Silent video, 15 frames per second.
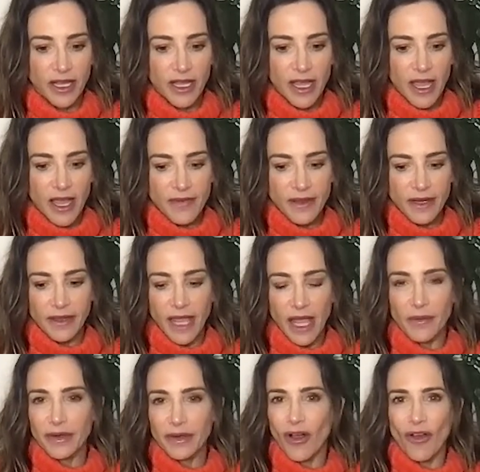and then allowing
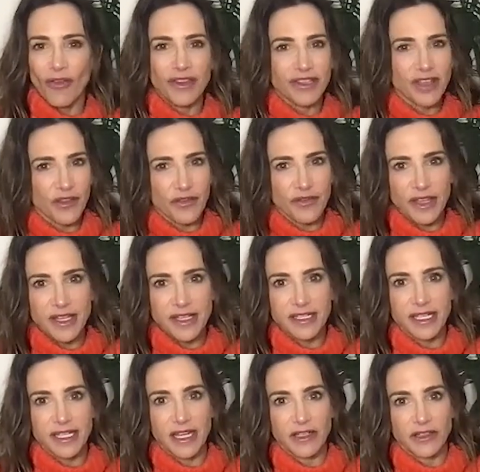all these other things to
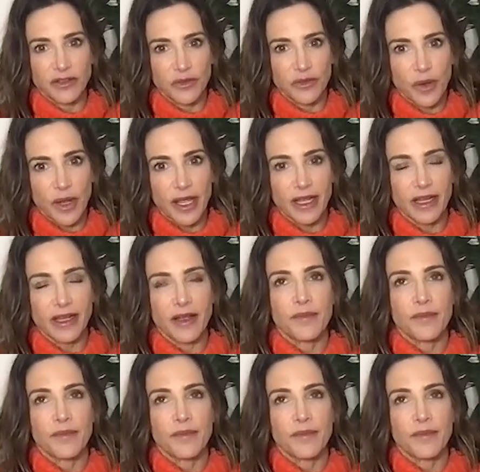get into the way